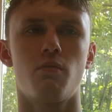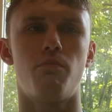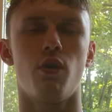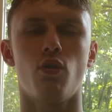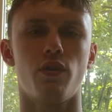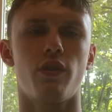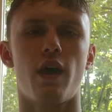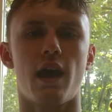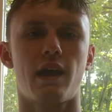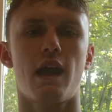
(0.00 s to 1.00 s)
build
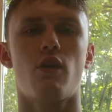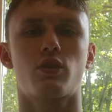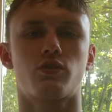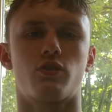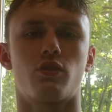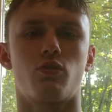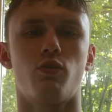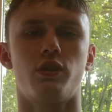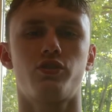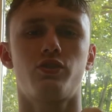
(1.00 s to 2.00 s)
that character
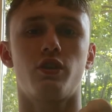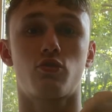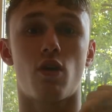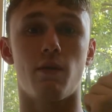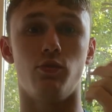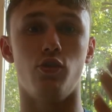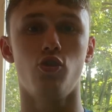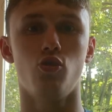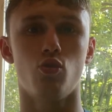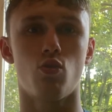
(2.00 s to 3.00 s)
which describes
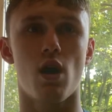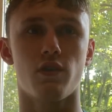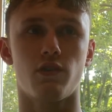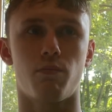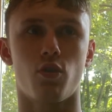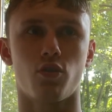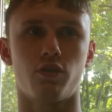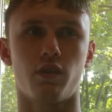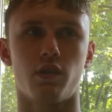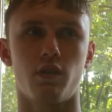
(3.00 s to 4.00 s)
you as the
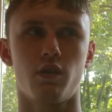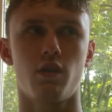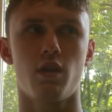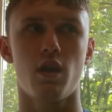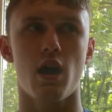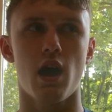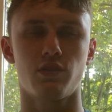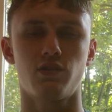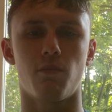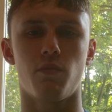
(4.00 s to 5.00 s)
person,
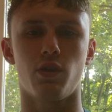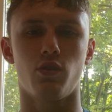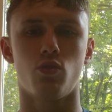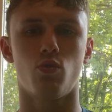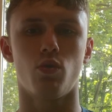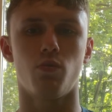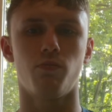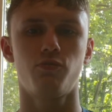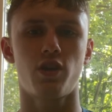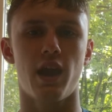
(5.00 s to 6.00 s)
as somebody who
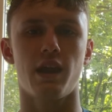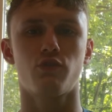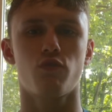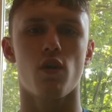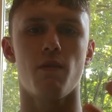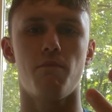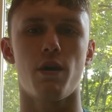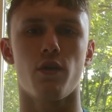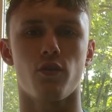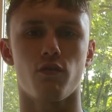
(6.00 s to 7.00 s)
will change for a
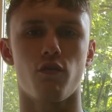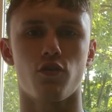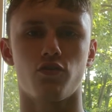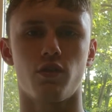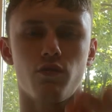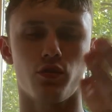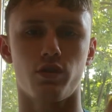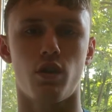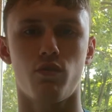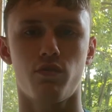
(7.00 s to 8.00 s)
better version of
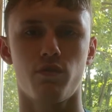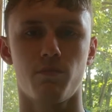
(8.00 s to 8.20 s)
yourself.